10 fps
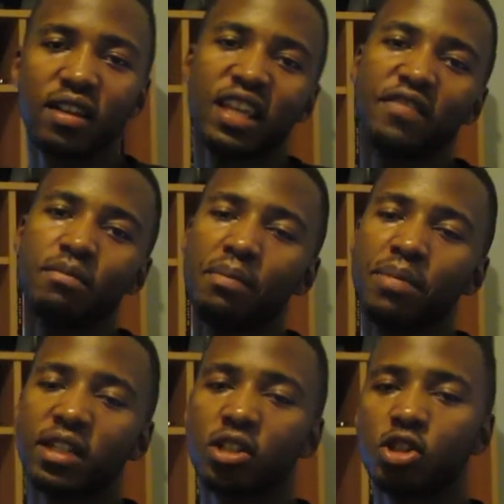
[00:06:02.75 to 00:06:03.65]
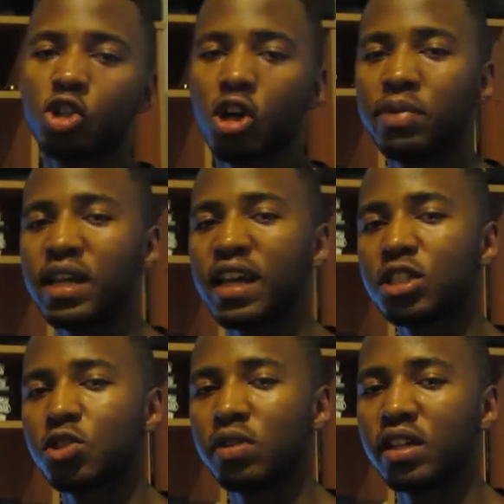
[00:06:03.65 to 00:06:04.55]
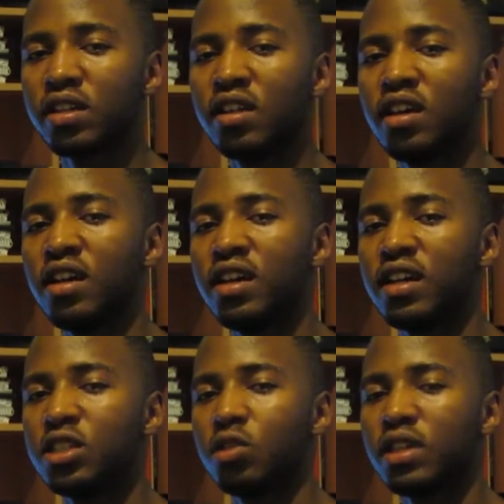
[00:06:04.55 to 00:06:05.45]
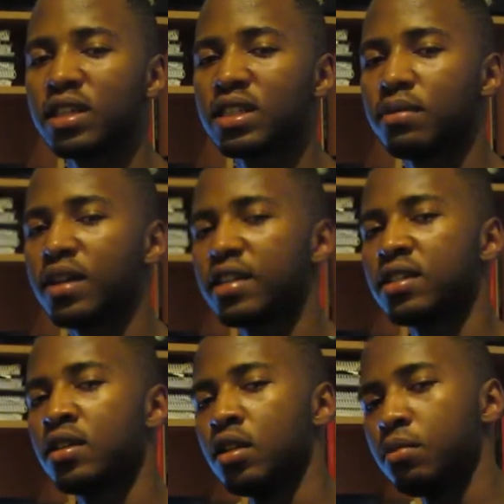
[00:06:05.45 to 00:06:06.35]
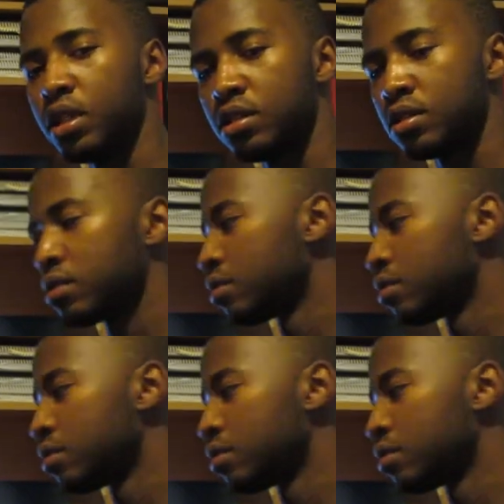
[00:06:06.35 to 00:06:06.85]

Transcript: give my best chop at answering it. Until next time, guys, peace.